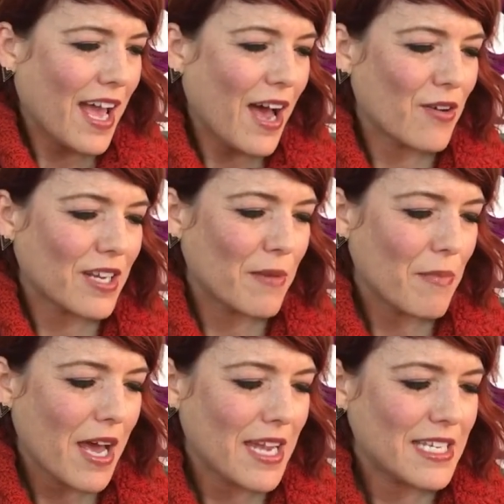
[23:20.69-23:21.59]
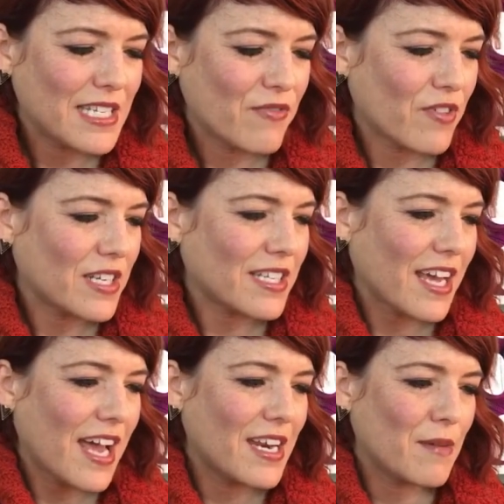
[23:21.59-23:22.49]
how to combine different
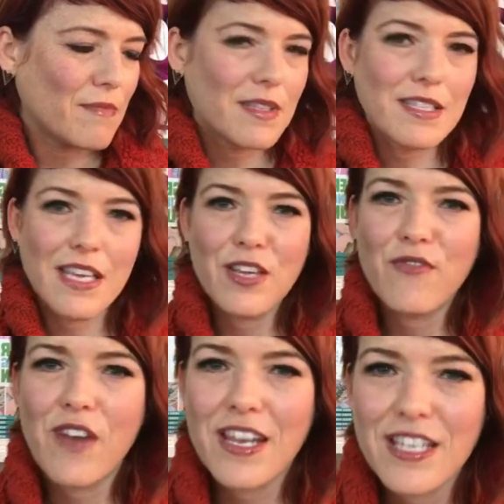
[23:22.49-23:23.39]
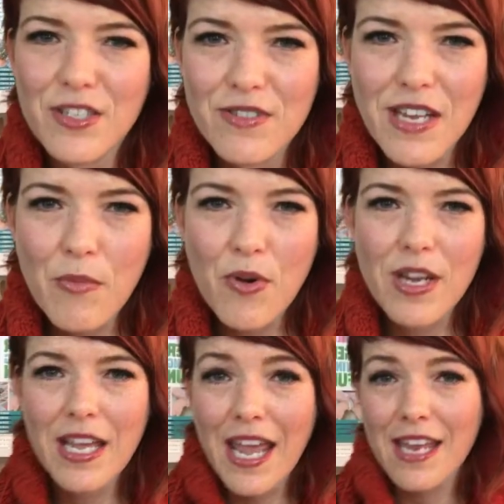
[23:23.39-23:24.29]
items that you find at Tuesday
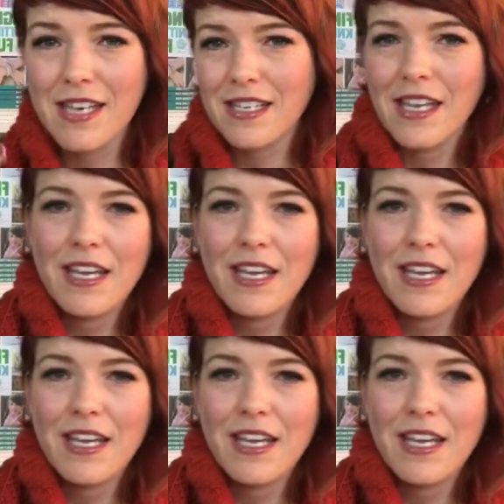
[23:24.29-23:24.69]
morning and